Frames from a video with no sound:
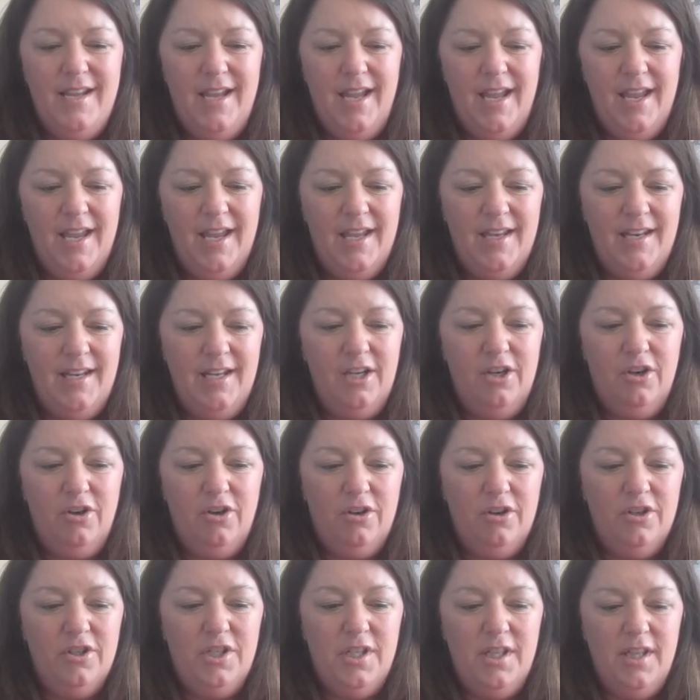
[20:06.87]
and
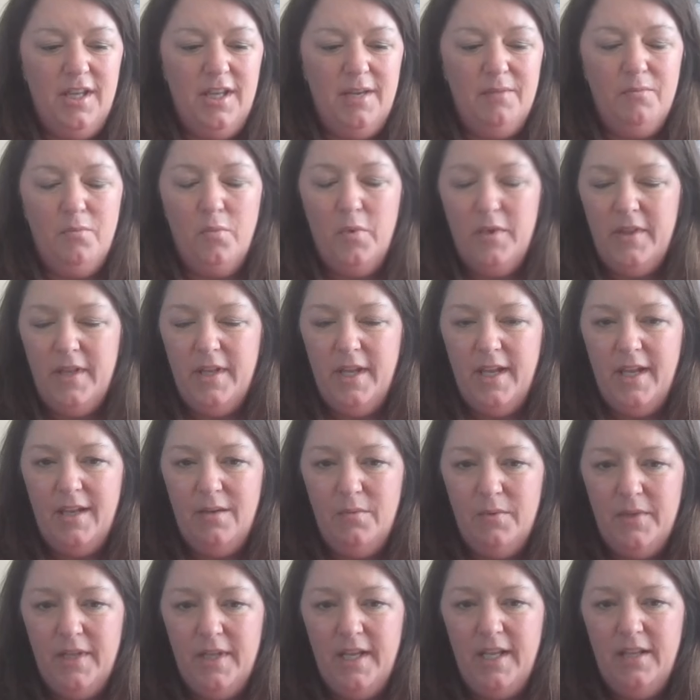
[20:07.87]
encouraging them when
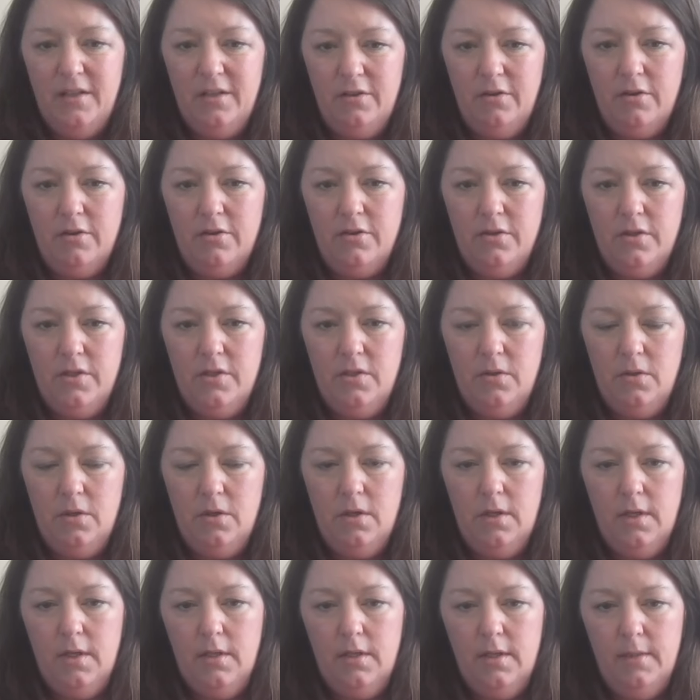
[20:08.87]
they when they hit the grocery
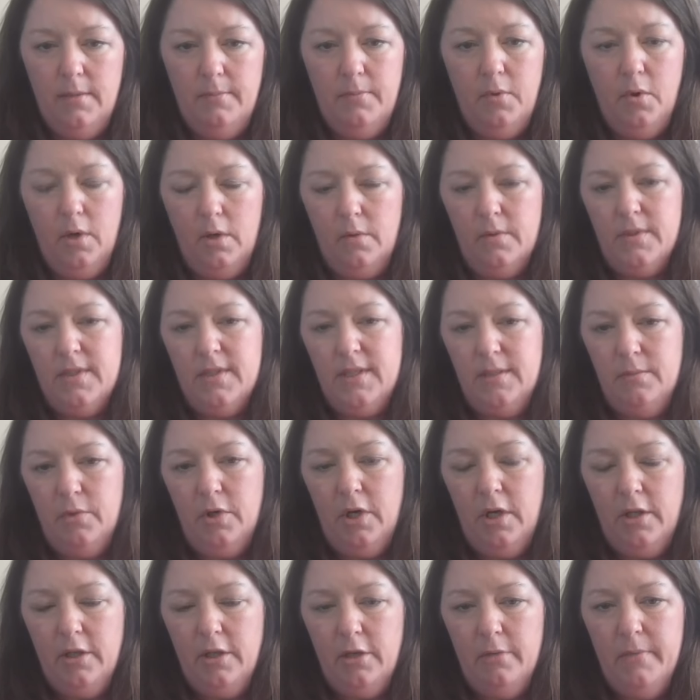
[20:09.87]
store that that pork was
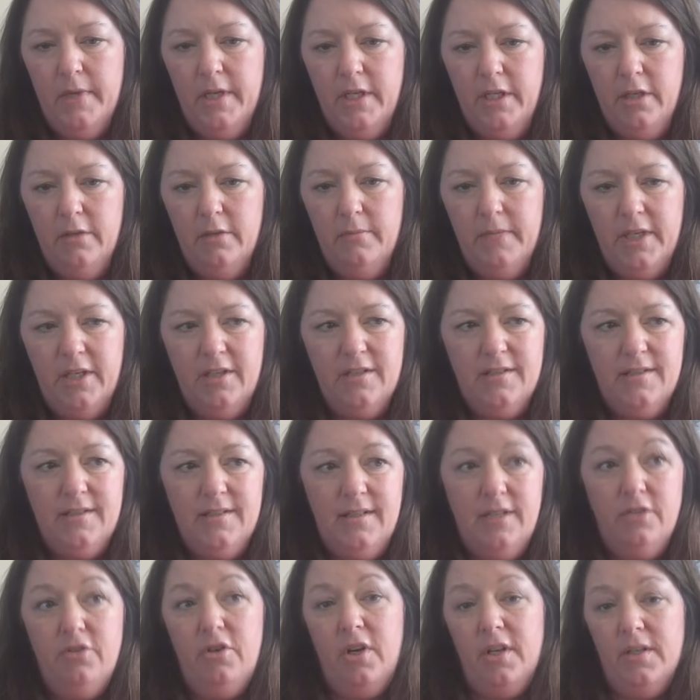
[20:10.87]
somewhere on their menu because
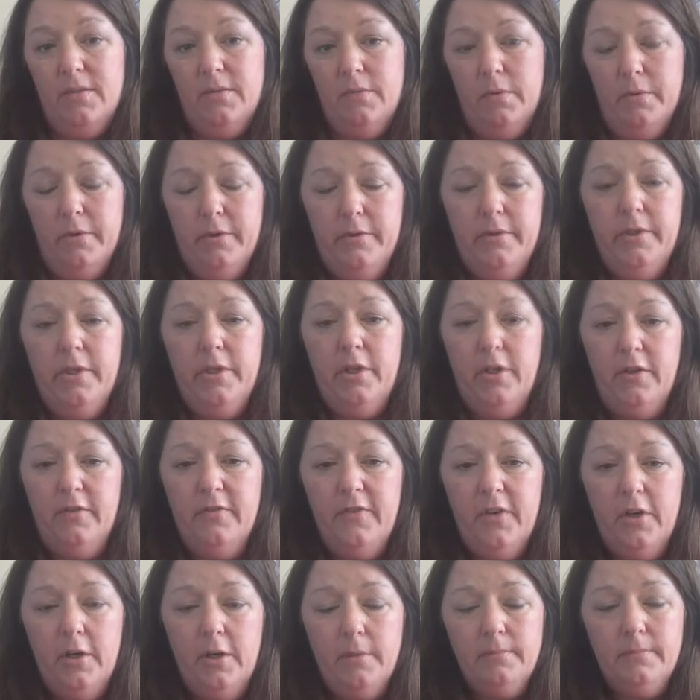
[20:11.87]
they trust what we're doing on the
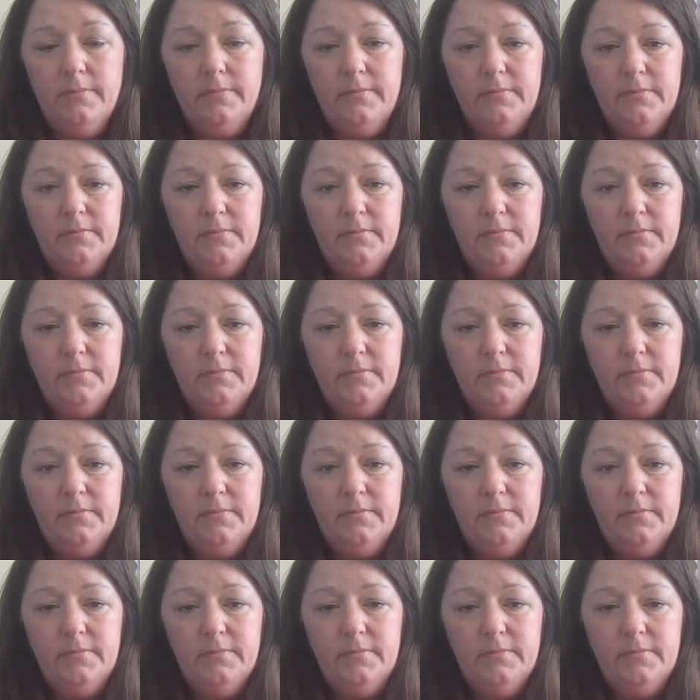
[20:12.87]
farm.